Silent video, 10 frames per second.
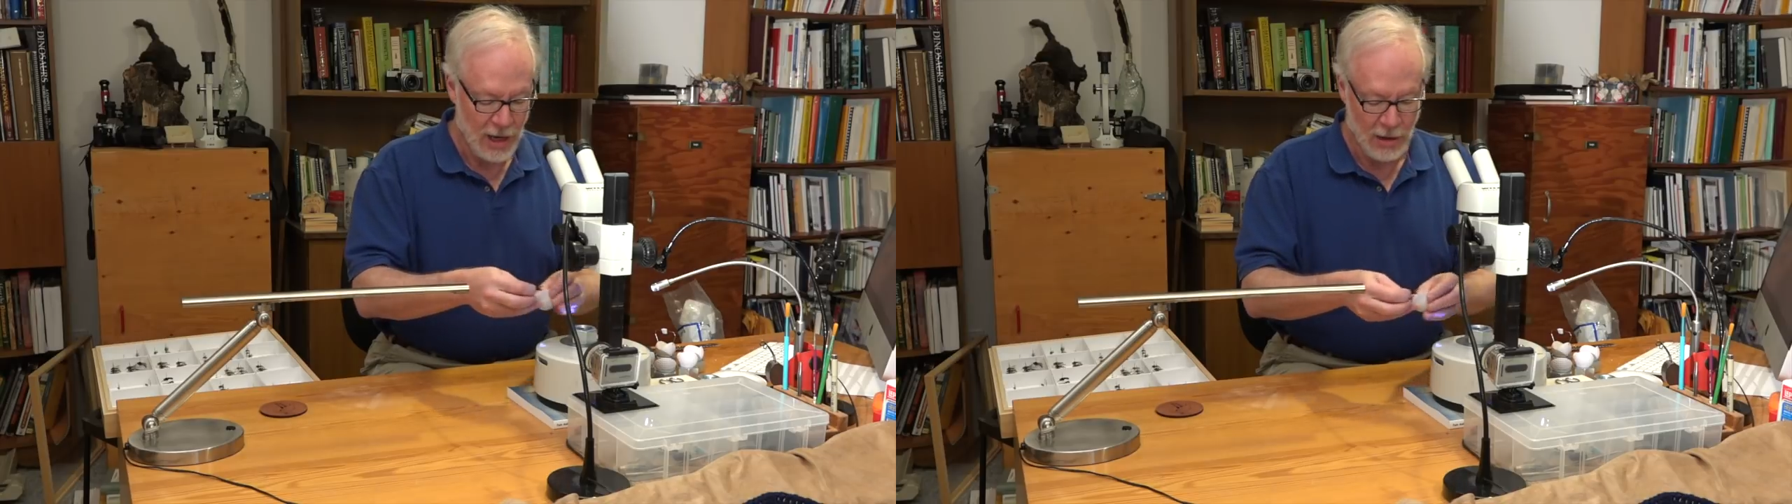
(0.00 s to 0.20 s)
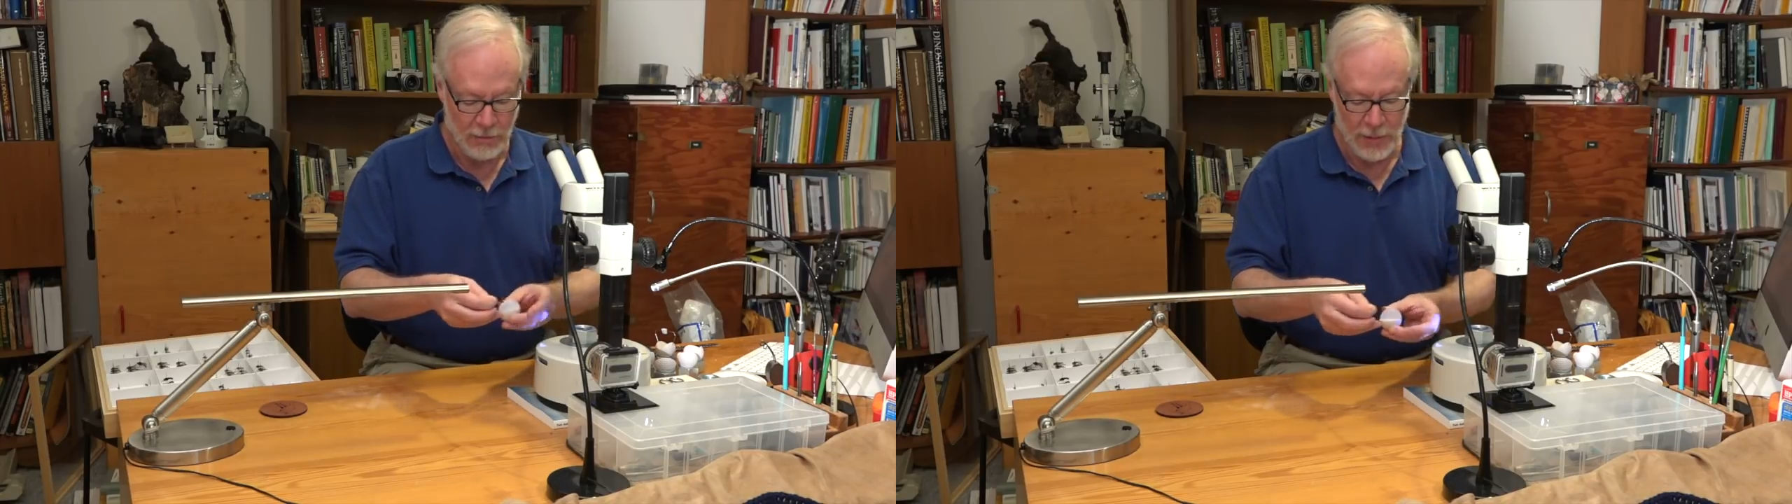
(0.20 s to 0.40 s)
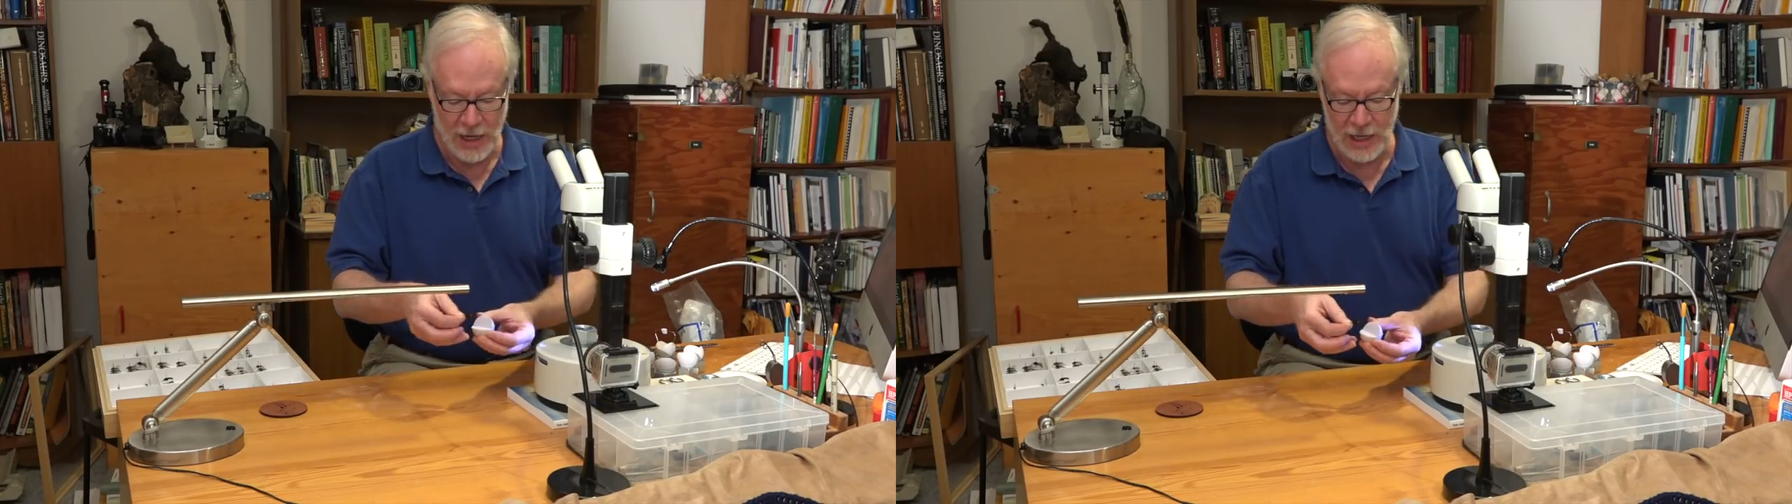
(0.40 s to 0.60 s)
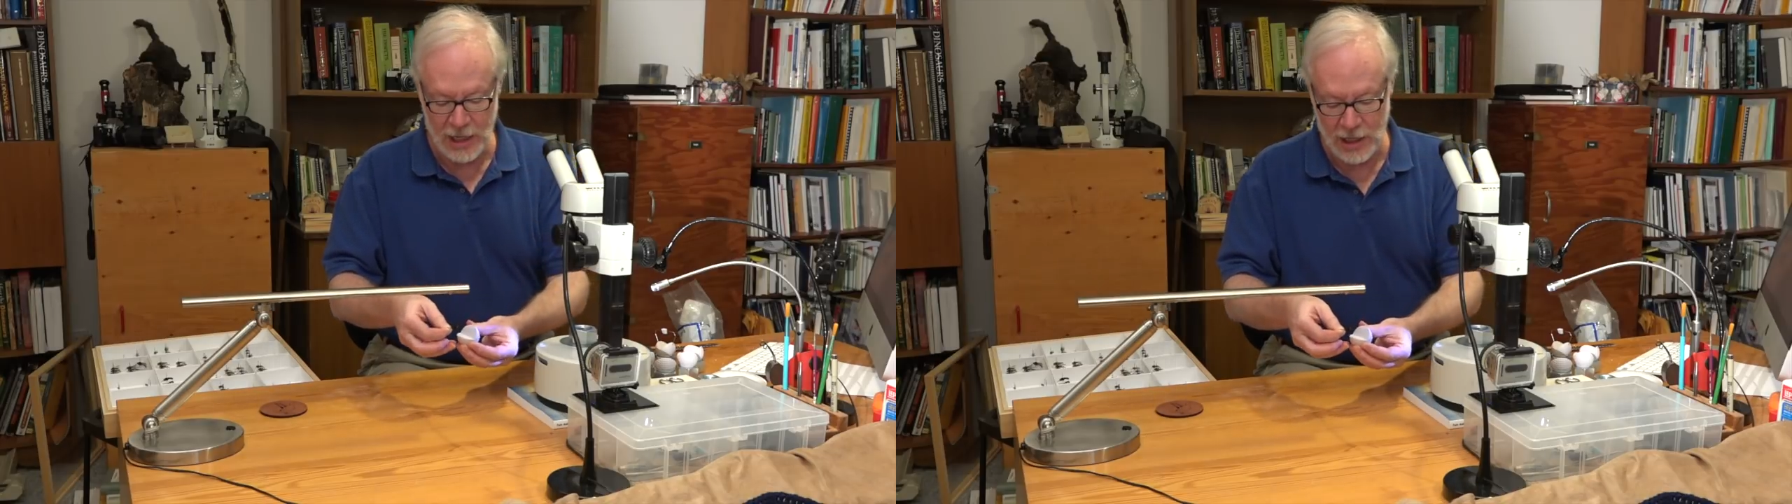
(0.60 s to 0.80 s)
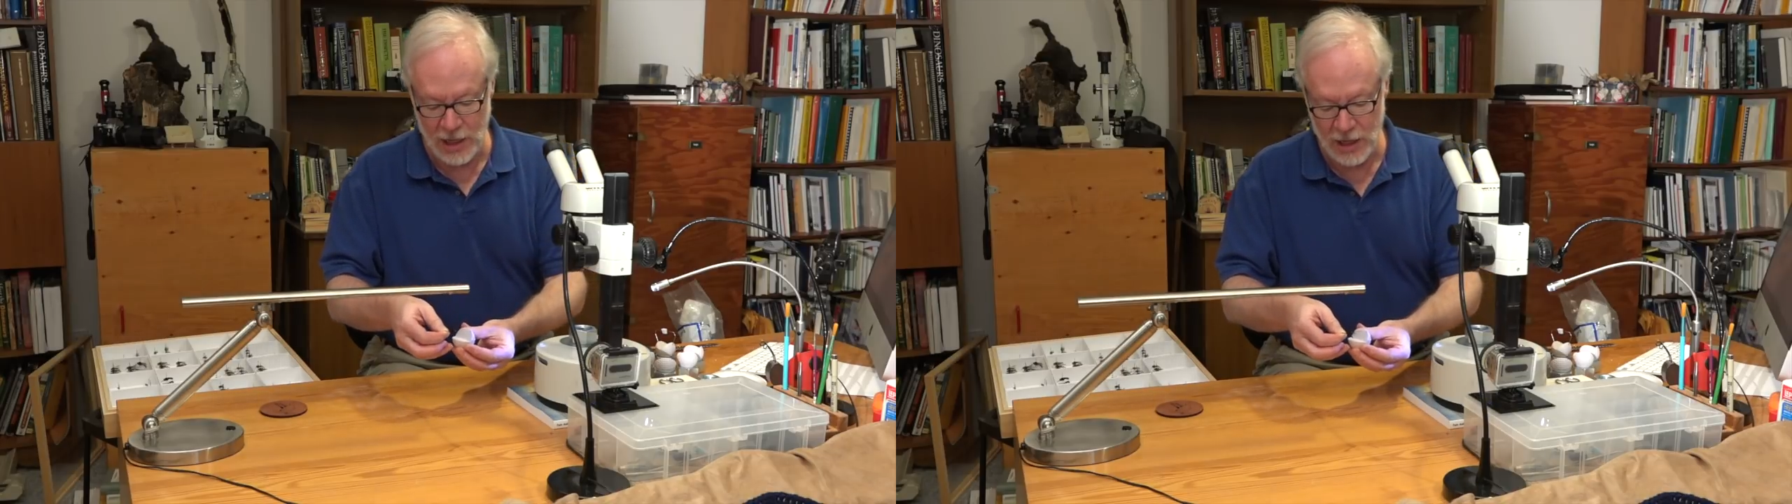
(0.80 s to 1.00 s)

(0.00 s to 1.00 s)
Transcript: I'll pin it